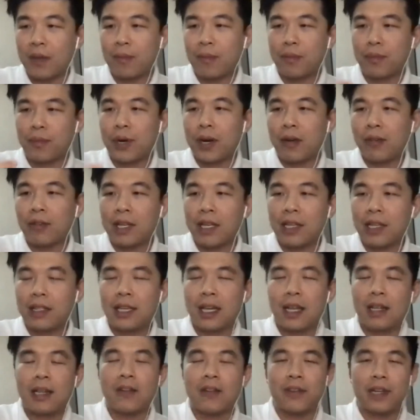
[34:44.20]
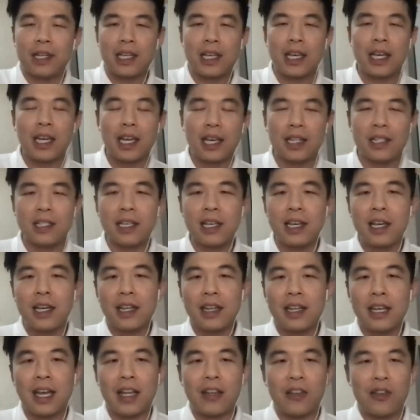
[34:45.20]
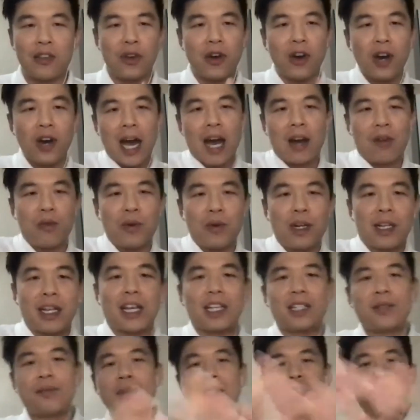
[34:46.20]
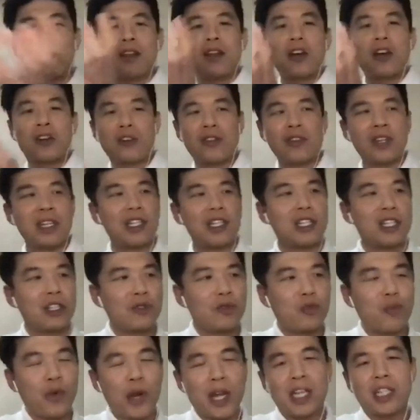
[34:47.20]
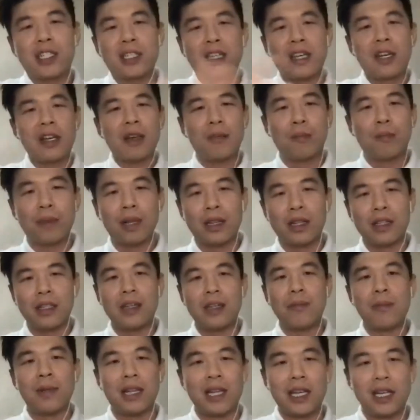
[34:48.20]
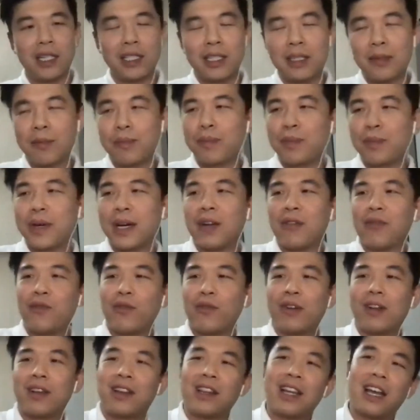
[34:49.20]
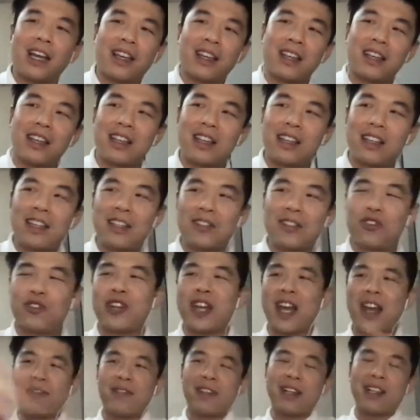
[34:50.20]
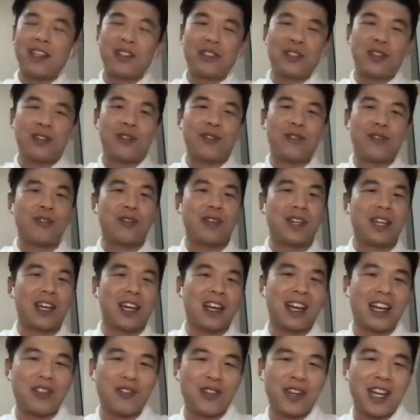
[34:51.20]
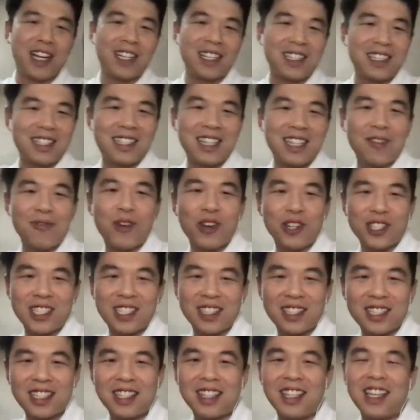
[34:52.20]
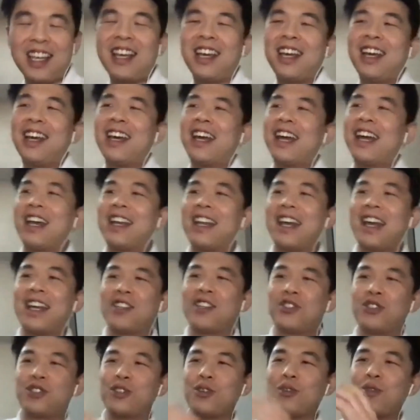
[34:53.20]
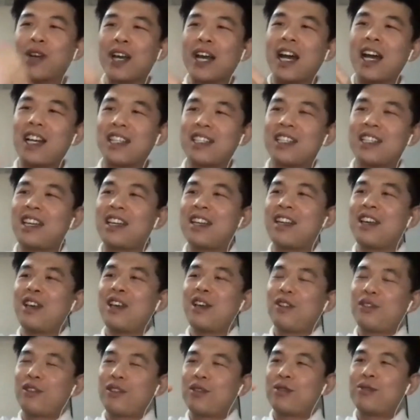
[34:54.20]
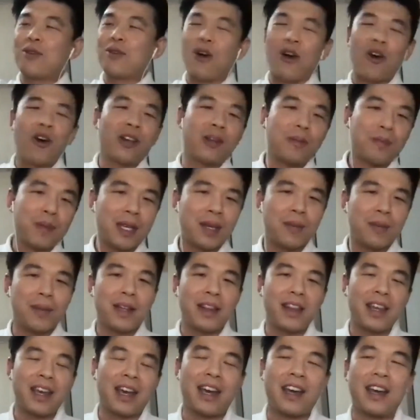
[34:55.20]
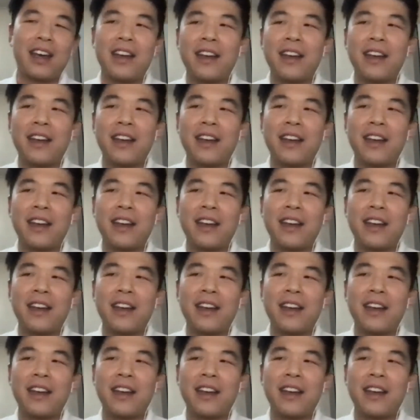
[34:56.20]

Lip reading: proudly tell our kids that your artwork has been not only just reached the Malaysia, but like it traveled to United States, Washington, and showcasing to all the people there.